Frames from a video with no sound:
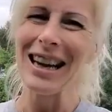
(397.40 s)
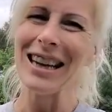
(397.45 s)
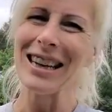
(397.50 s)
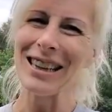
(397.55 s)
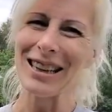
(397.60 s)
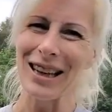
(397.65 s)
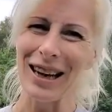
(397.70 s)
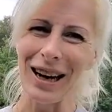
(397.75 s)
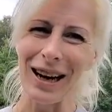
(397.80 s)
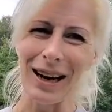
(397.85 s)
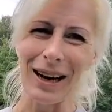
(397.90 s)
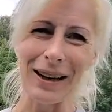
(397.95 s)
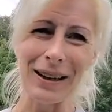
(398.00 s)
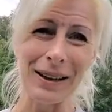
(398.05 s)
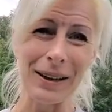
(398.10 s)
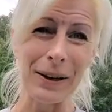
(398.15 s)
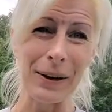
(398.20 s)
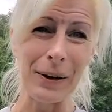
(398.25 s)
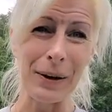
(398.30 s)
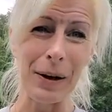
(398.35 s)
yeah, you
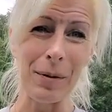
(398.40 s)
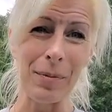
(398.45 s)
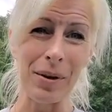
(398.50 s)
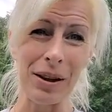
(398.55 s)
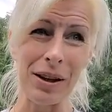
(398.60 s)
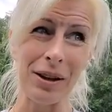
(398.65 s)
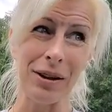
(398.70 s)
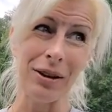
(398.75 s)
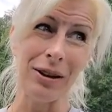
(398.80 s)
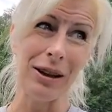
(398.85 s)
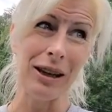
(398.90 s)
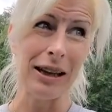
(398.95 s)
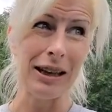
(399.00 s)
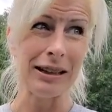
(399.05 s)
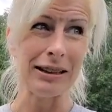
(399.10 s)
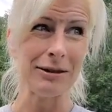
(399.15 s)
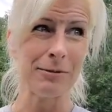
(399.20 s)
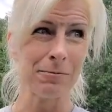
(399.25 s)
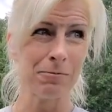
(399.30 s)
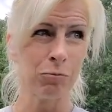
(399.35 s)
know, I'm a little uh,
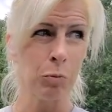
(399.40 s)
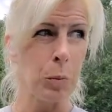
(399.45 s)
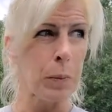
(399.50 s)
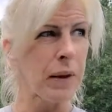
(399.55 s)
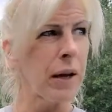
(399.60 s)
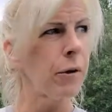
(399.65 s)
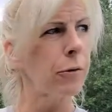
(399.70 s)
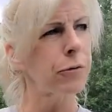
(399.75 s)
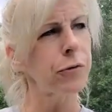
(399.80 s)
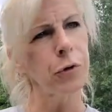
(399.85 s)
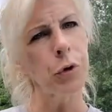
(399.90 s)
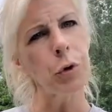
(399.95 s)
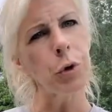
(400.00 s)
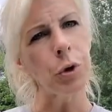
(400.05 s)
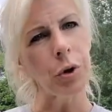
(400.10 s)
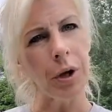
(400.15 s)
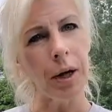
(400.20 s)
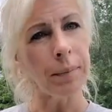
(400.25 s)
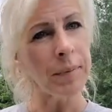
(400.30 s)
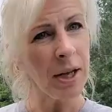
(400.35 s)

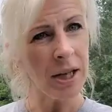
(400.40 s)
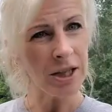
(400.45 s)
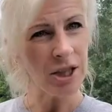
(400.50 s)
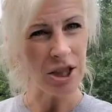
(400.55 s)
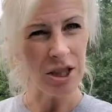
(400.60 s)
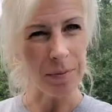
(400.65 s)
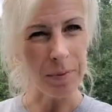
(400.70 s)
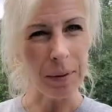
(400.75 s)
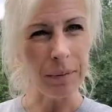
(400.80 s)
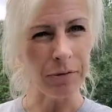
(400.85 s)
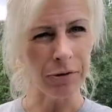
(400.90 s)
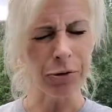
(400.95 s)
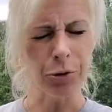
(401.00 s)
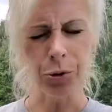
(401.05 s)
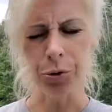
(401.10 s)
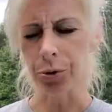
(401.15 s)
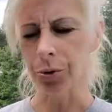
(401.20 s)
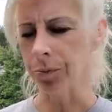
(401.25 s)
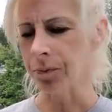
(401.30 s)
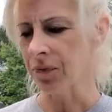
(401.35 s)
frugal. I'm not cheap, I'm
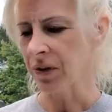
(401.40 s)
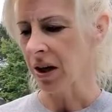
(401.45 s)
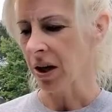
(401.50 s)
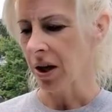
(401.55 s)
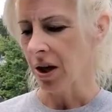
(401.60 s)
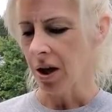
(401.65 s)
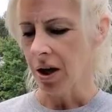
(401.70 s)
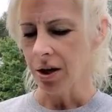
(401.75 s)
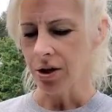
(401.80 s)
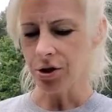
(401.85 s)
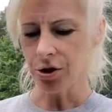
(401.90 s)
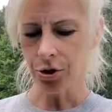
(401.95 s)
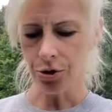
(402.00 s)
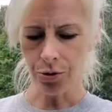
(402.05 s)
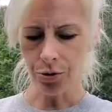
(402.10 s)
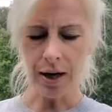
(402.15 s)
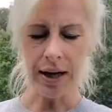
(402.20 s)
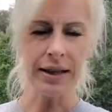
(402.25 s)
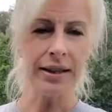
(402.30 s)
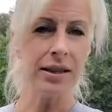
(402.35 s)
frugal. So
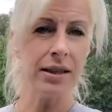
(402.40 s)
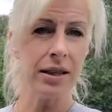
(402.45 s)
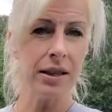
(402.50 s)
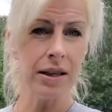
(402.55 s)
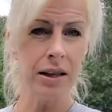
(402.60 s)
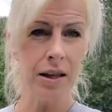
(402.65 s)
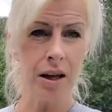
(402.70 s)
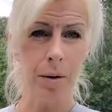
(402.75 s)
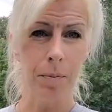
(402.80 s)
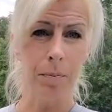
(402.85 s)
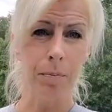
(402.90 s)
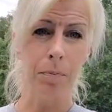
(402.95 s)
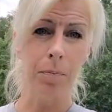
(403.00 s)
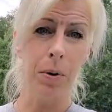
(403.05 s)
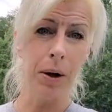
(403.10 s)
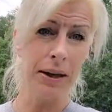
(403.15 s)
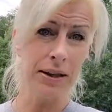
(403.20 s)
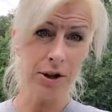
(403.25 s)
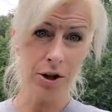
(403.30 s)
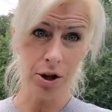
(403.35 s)
I did a
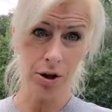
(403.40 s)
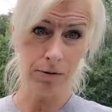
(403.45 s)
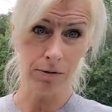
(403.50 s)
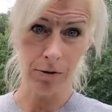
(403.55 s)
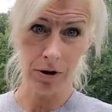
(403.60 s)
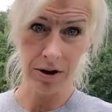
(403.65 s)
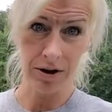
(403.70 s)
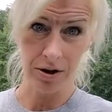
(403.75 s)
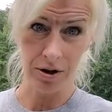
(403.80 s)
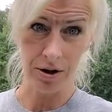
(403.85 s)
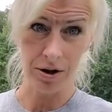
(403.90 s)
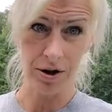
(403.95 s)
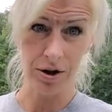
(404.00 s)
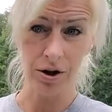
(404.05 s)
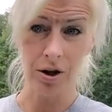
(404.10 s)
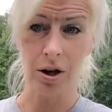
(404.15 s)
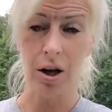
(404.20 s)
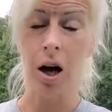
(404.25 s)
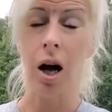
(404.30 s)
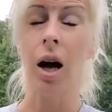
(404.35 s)
bunch of research,
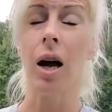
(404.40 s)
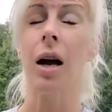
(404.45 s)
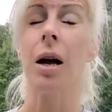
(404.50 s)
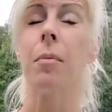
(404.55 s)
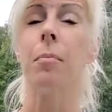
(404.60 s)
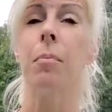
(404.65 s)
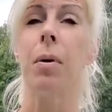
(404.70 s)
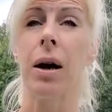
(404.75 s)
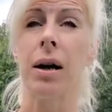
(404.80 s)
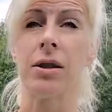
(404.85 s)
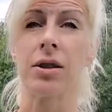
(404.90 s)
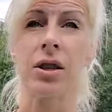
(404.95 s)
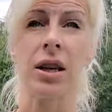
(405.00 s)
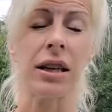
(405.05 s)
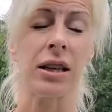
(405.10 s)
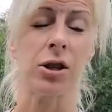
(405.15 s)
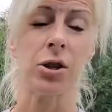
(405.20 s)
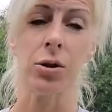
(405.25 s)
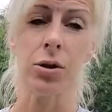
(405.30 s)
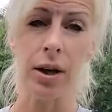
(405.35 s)
a bunch,
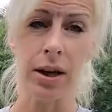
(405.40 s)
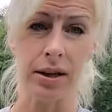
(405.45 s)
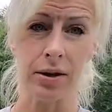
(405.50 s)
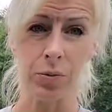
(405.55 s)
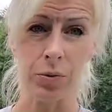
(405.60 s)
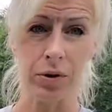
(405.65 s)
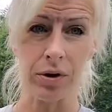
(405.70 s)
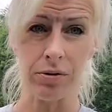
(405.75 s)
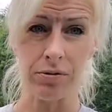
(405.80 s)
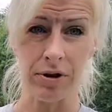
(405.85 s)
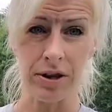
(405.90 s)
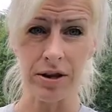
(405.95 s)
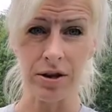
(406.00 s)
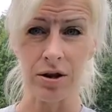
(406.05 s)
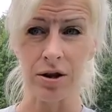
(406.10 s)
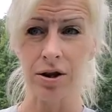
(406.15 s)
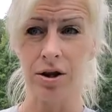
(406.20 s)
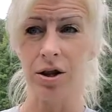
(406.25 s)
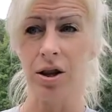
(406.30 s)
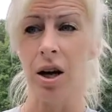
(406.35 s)
like two days worth of
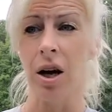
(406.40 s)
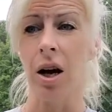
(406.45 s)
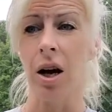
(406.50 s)
research,